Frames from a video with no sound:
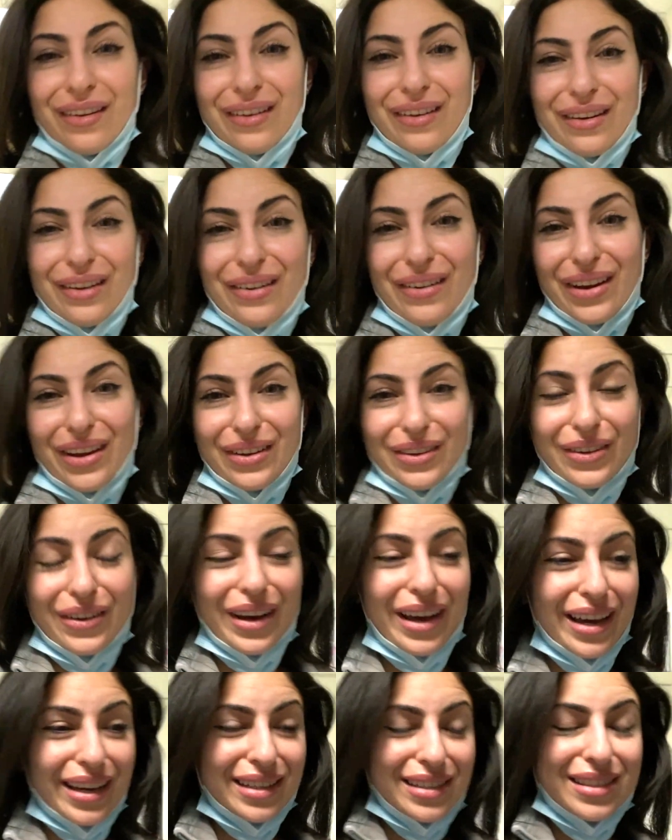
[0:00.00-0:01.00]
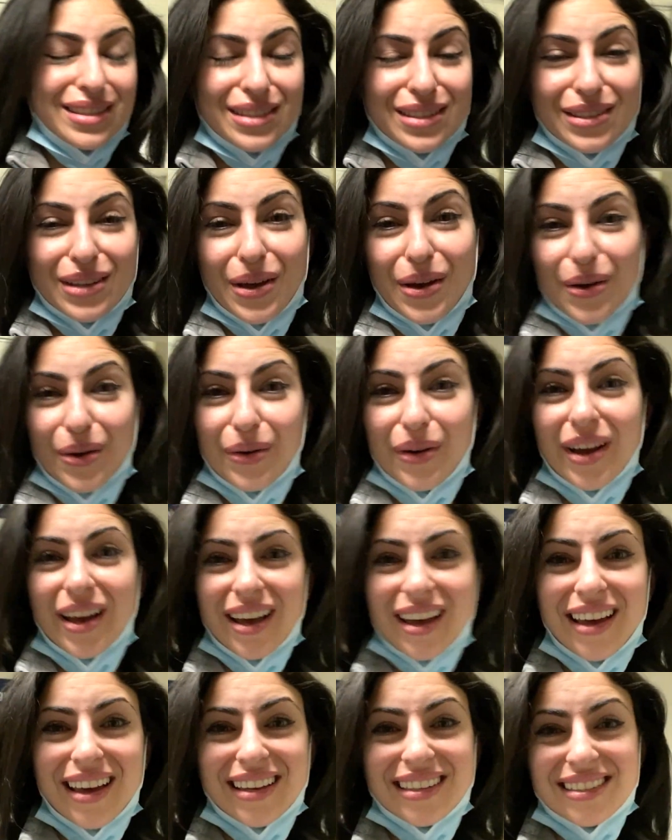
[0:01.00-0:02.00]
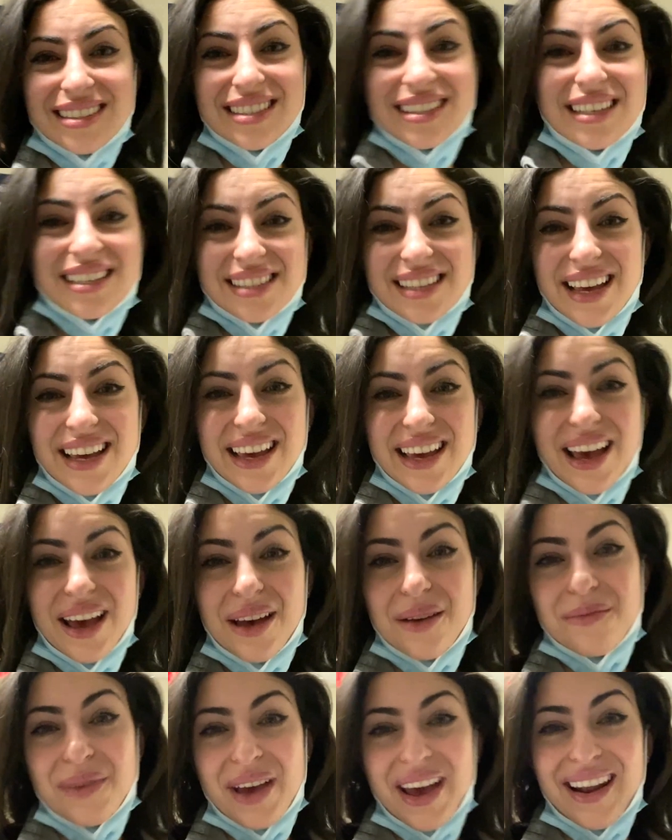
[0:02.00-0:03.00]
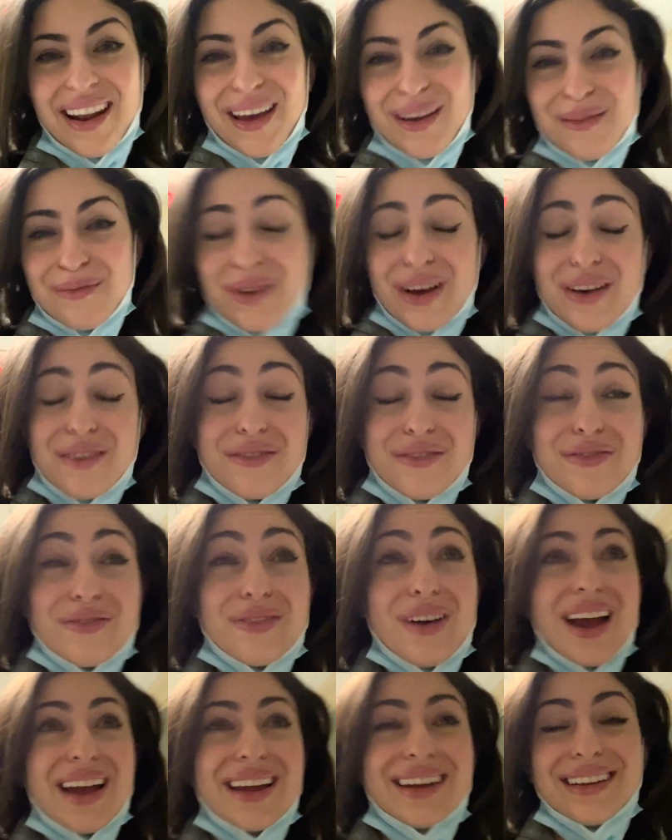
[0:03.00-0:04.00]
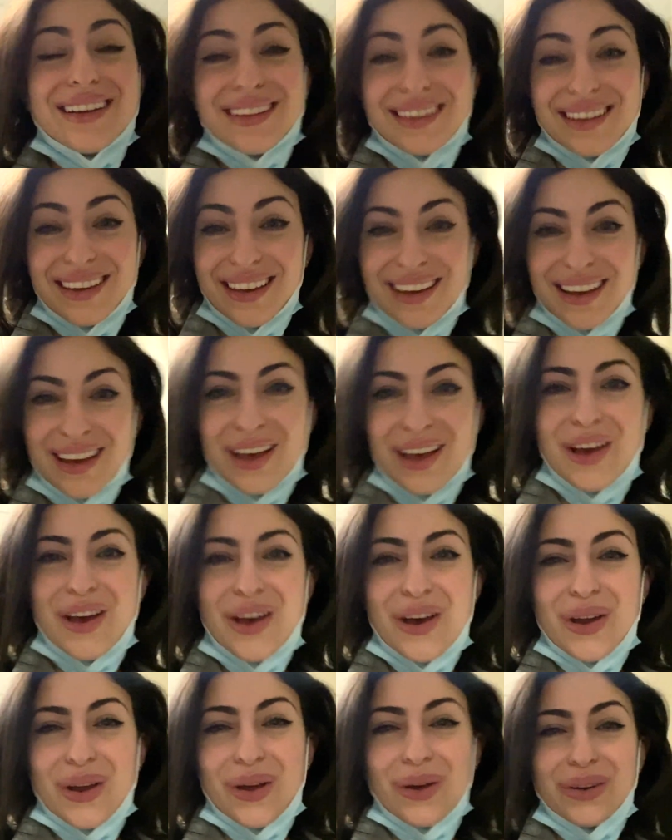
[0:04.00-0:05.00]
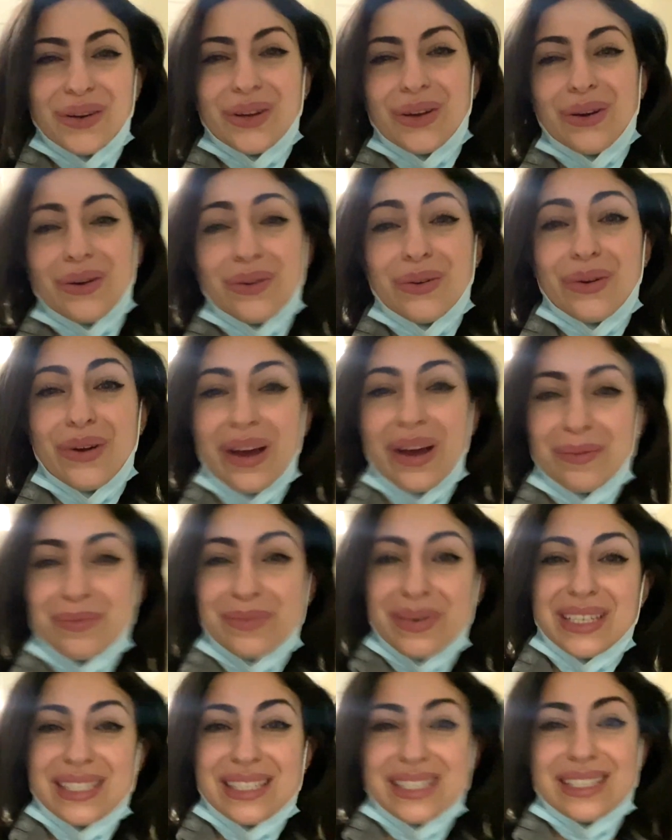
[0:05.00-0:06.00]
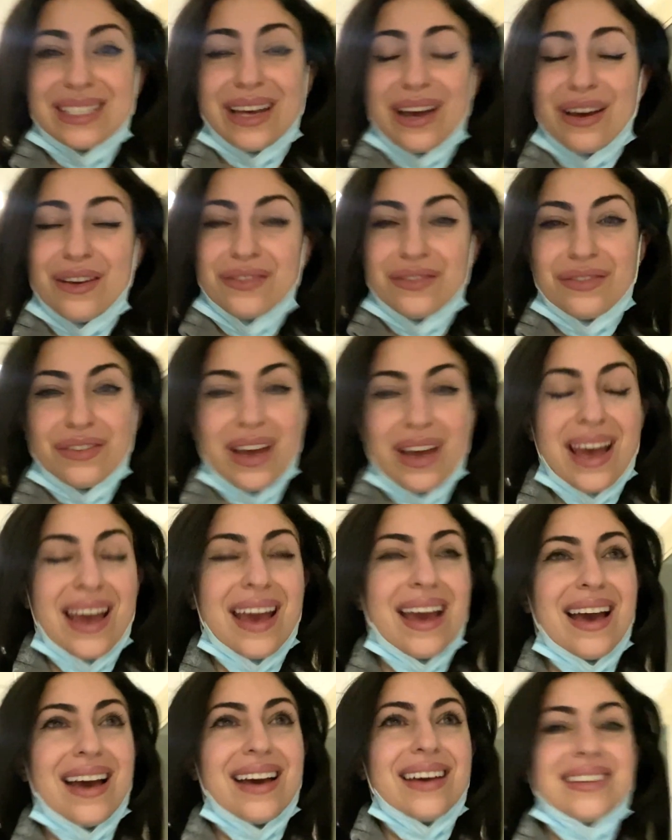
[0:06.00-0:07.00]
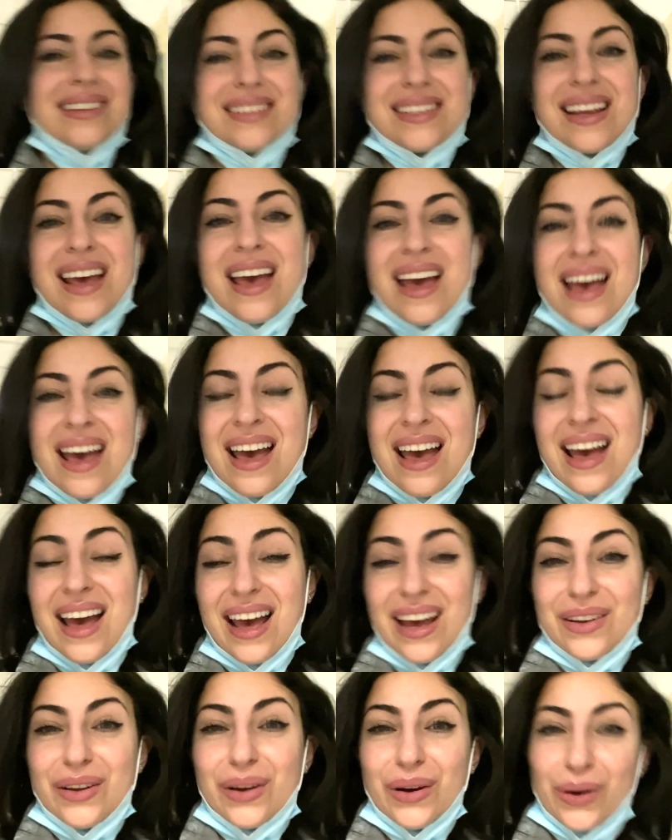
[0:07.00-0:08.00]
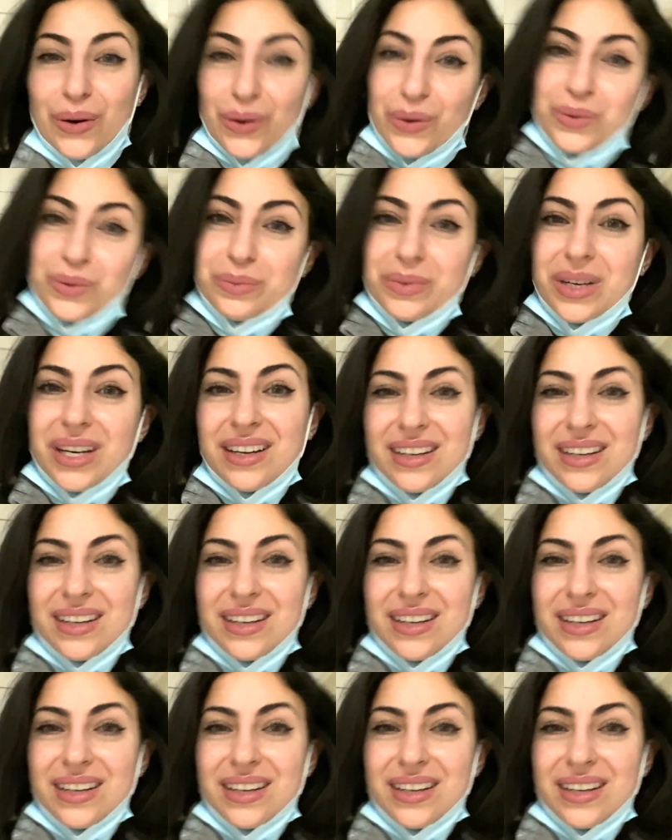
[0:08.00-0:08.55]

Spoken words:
all right, you guys, so it's 6 a.m. and I'm finally going to go grab my stuff and head home.